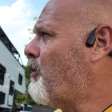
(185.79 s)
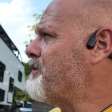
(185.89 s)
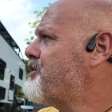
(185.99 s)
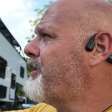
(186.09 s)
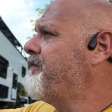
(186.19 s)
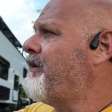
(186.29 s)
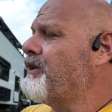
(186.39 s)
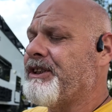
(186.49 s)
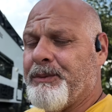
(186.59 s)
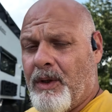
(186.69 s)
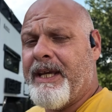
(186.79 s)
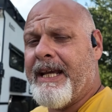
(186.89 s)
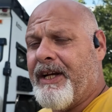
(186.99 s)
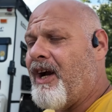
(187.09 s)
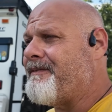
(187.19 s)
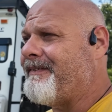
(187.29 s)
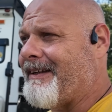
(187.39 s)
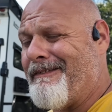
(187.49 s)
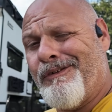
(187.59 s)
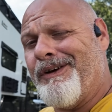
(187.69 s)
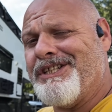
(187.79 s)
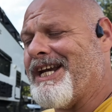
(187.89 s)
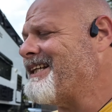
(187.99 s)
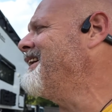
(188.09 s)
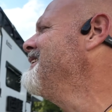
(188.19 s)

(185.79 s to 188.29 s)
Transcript: That open circuit voltage will kick it off. I've already checked